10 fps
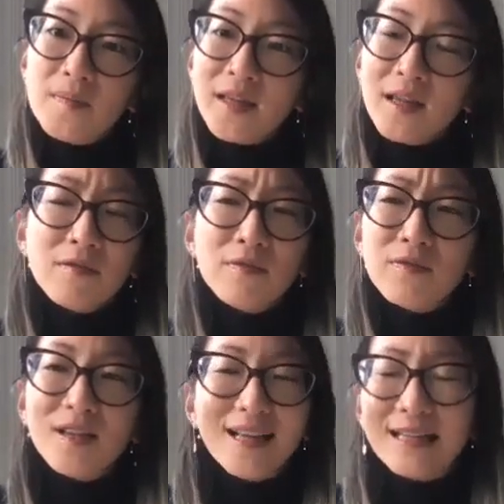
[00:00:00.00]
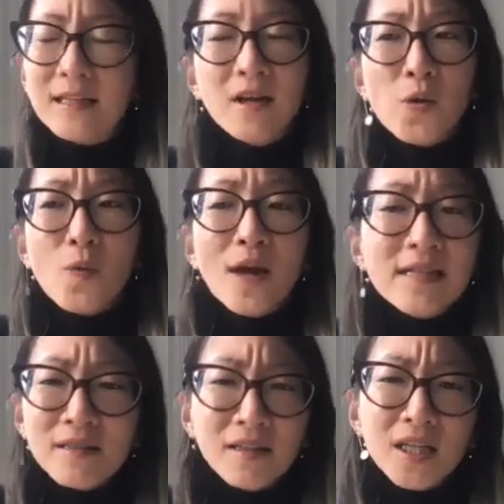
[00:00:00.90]
if, why do
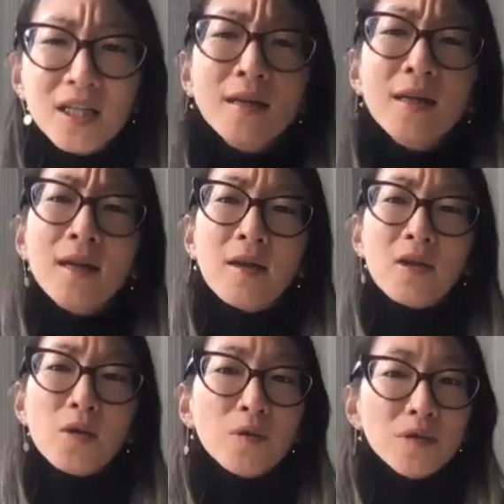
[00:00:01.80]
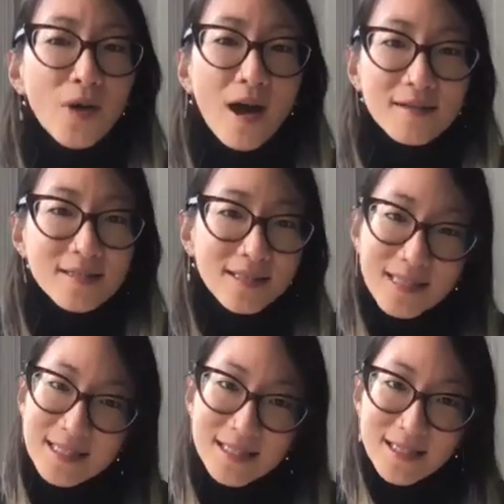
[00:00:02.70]
you think you were drawn to
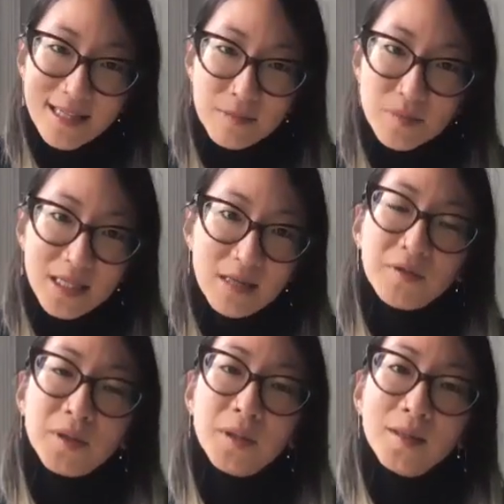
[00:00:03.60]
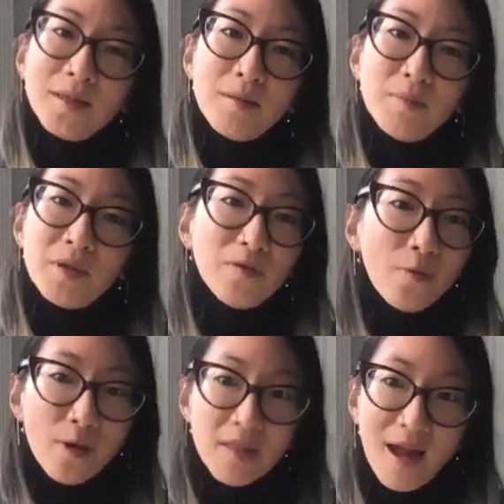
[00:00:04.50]
these themes even
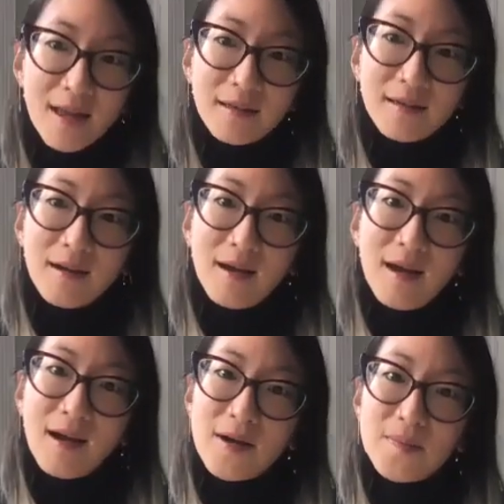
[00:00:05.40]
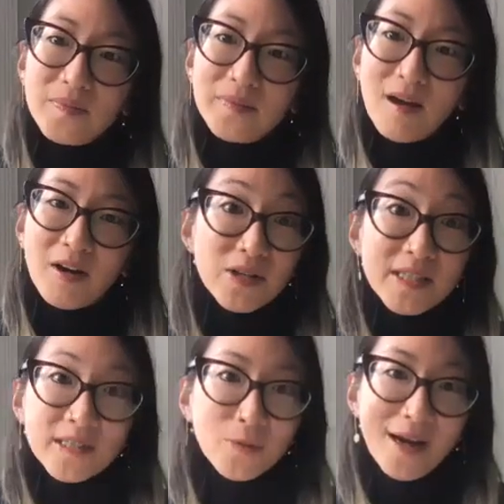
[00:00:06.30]
before then? Are you
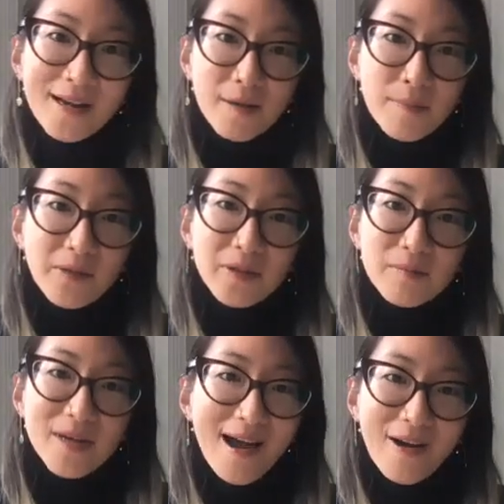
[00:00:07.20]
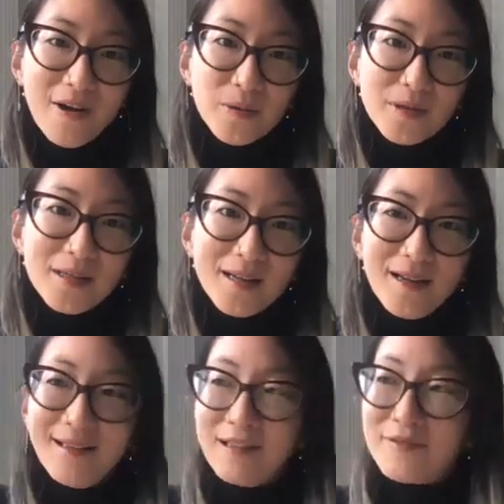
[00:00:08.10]
still writing about them now?
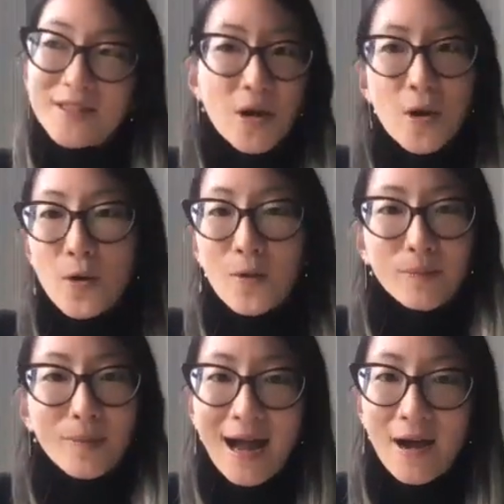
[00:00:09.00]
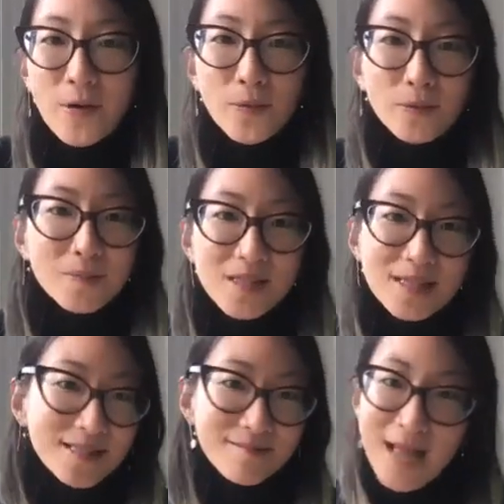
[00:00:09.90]
If so, how
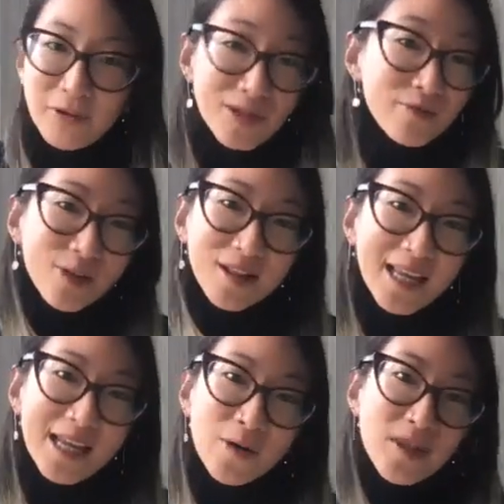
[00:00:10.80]
differently or